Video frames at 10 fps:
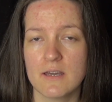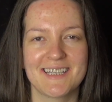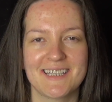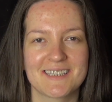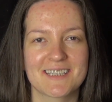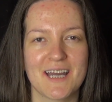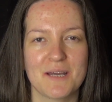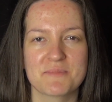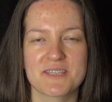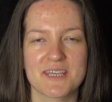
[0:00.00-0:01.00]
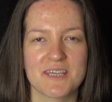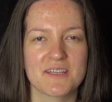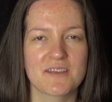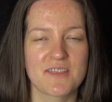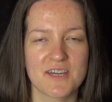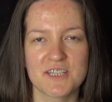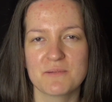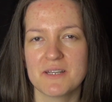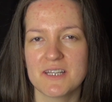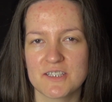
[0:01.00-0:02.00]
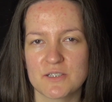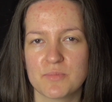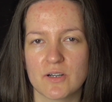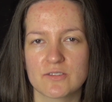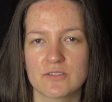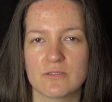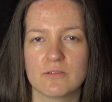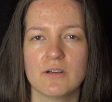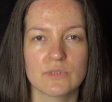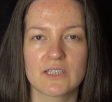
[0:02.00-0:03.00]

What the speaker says: It comes in a 30ml bottle,